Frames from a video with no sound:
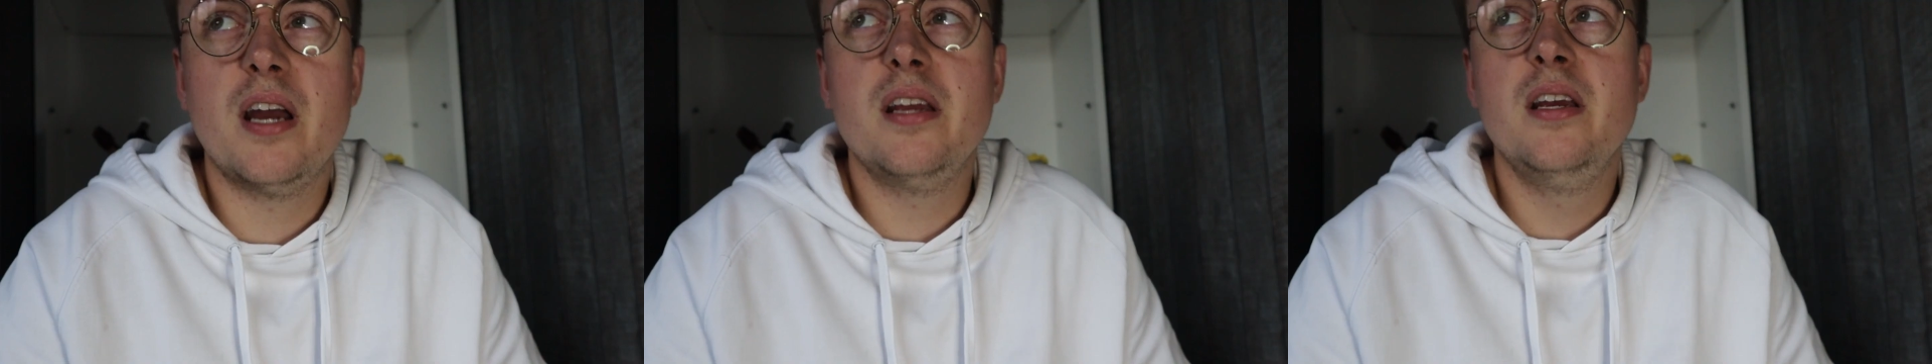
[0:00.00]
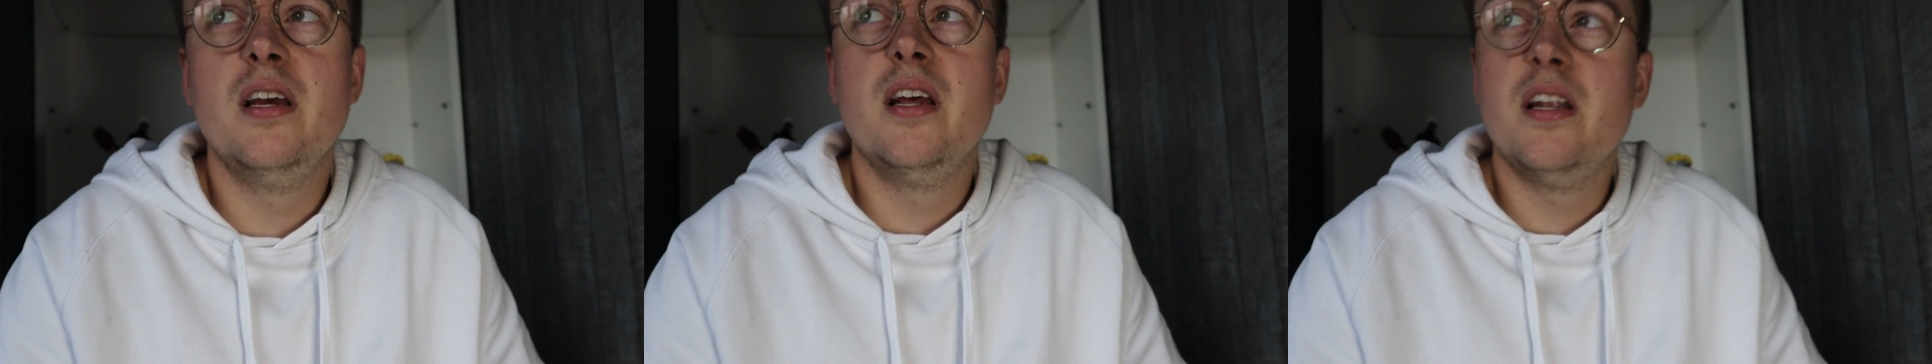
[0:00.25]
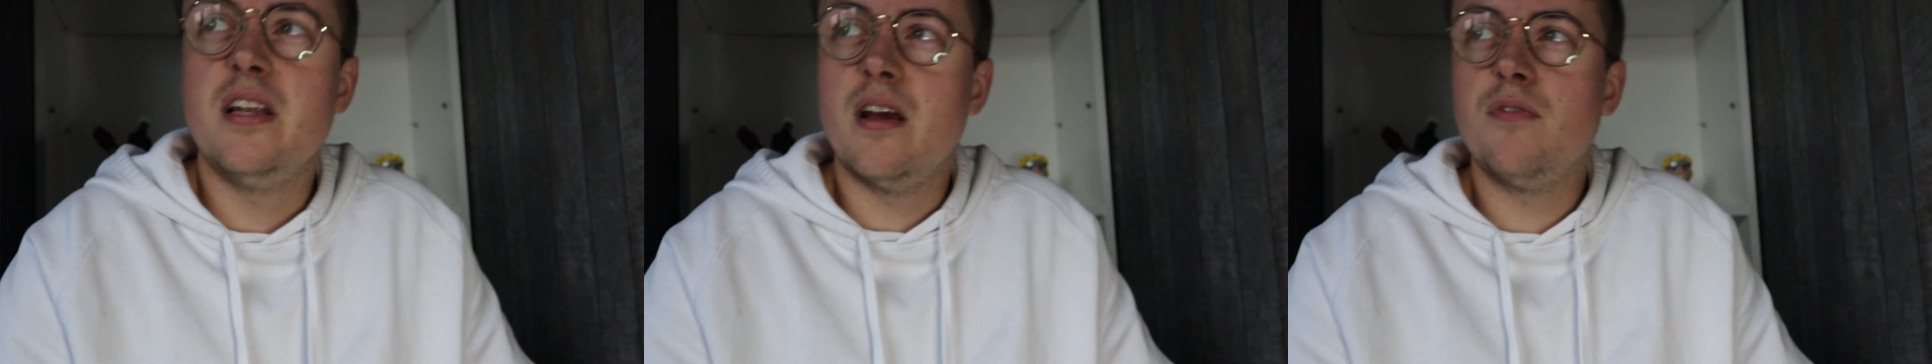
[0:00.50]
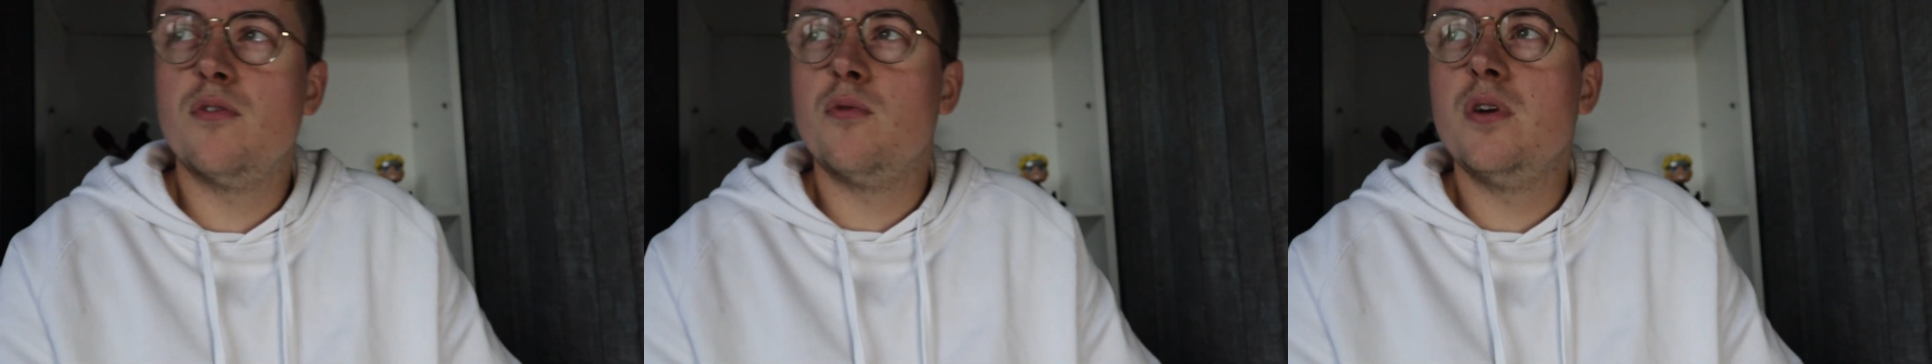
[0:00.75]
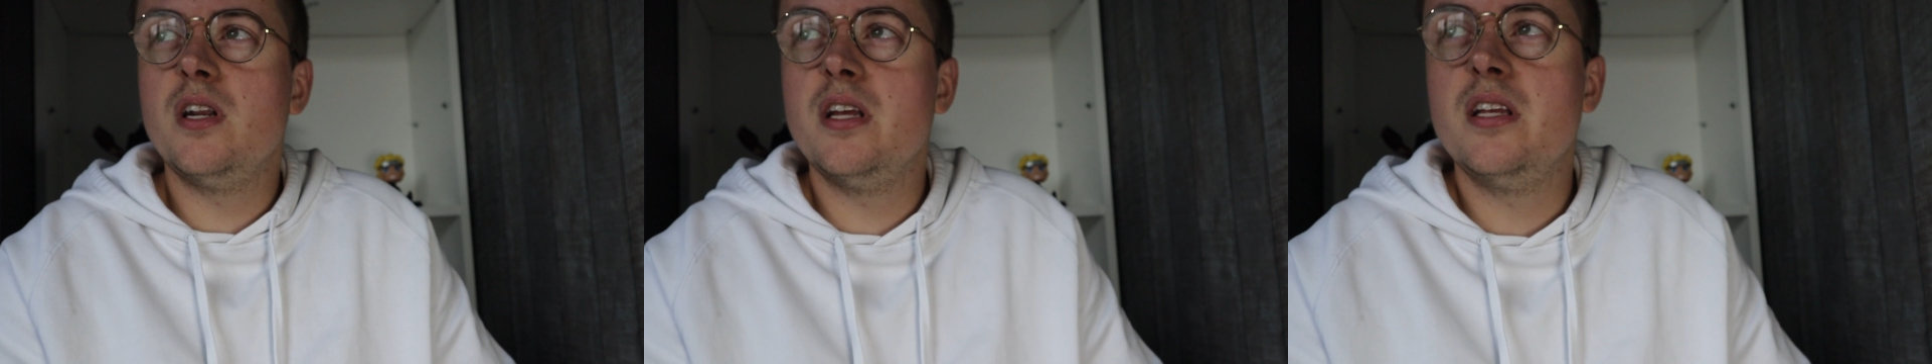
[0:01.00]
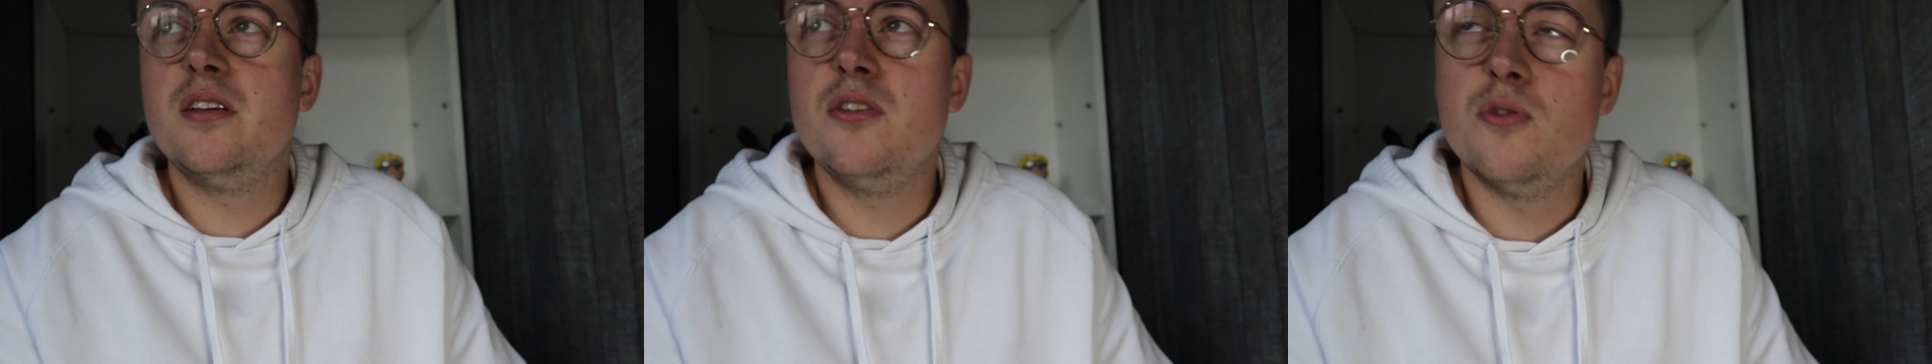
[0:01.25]
I never
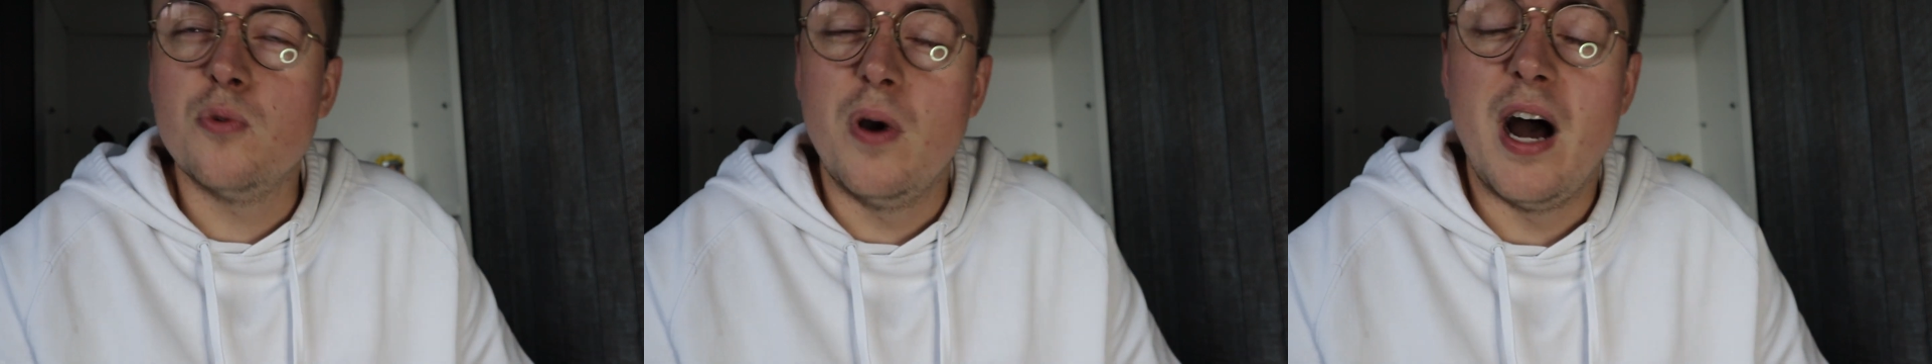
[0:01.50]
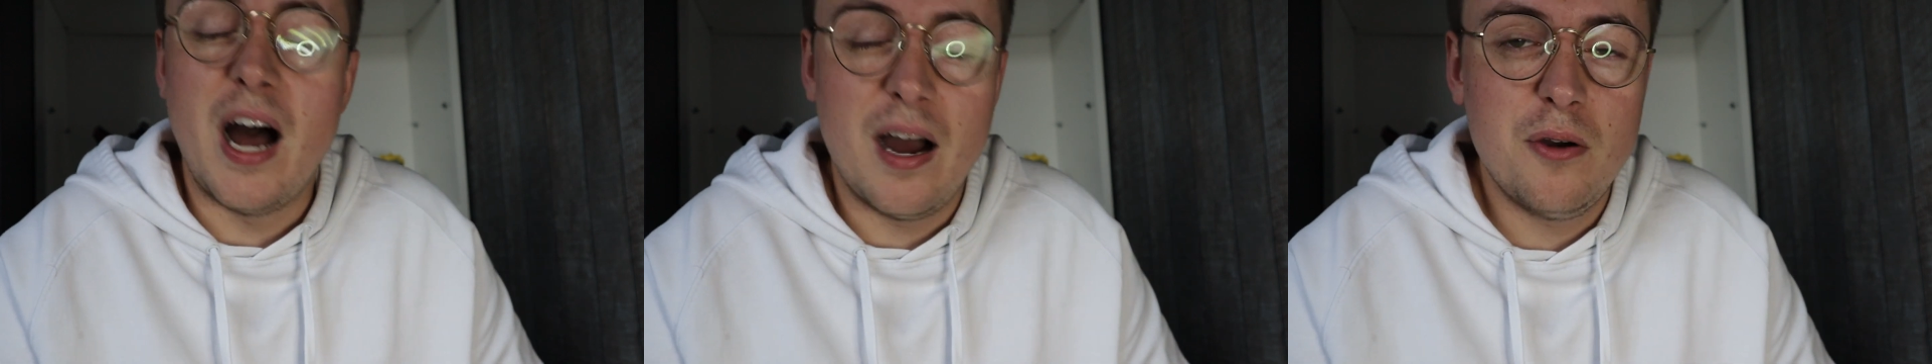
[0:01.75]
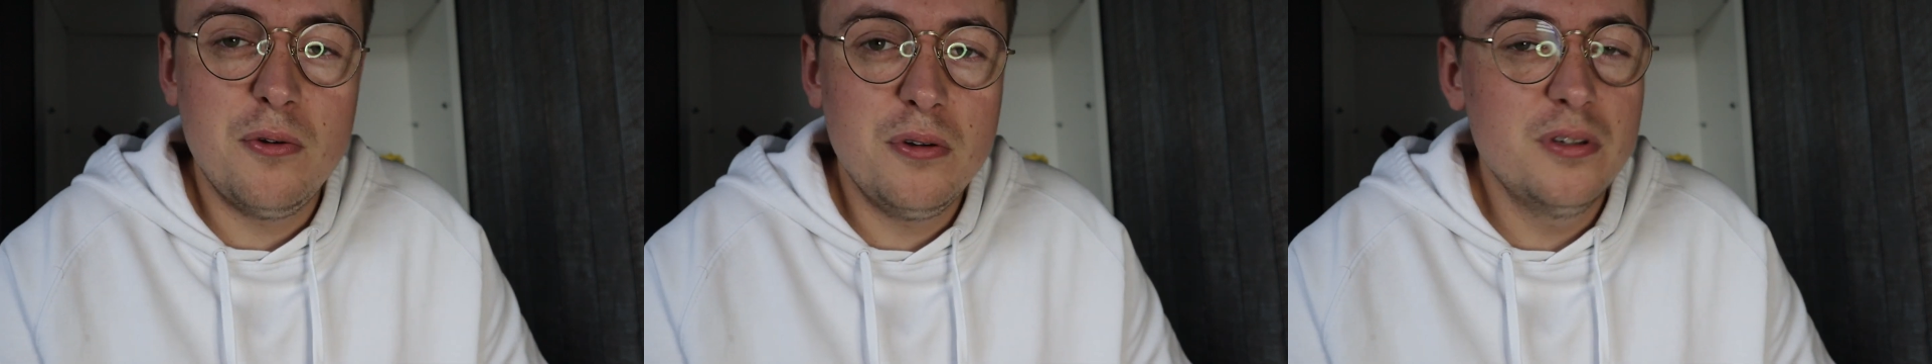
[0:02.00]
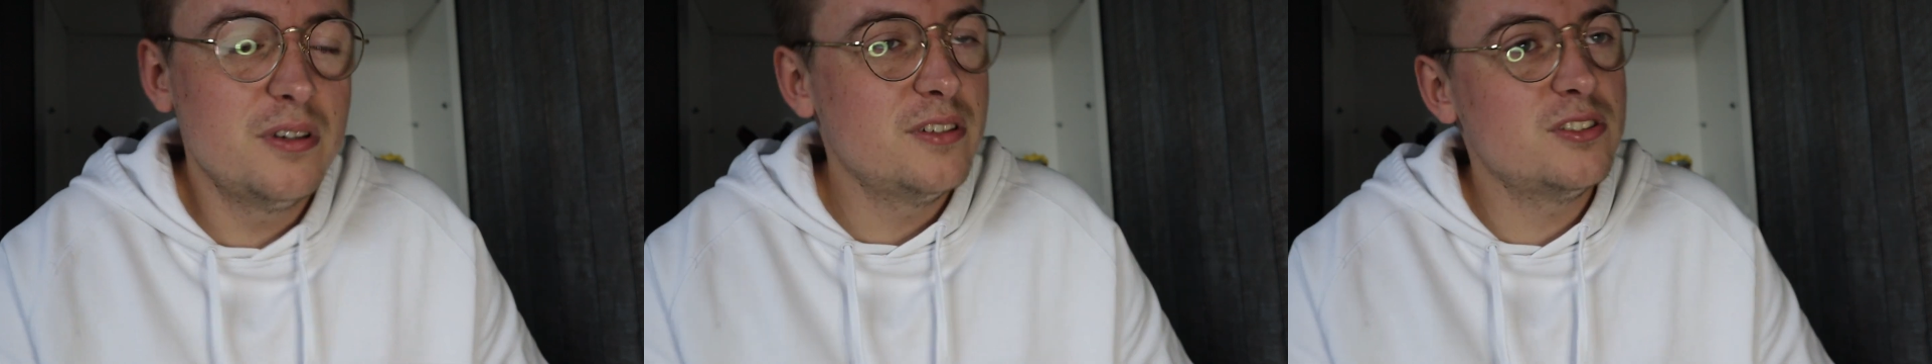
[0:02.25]
really knew how.